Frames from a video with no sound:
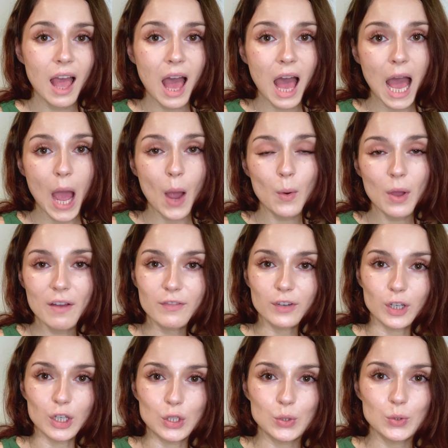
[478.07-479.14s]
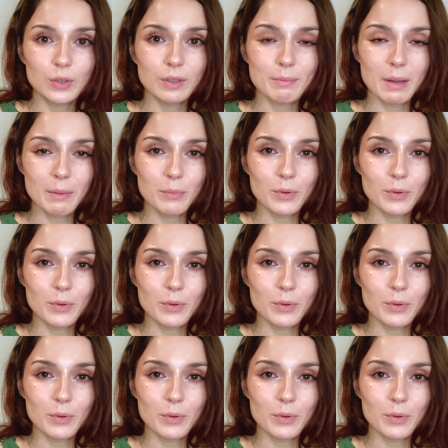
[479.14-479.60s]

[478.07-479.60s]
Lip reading: However, do remember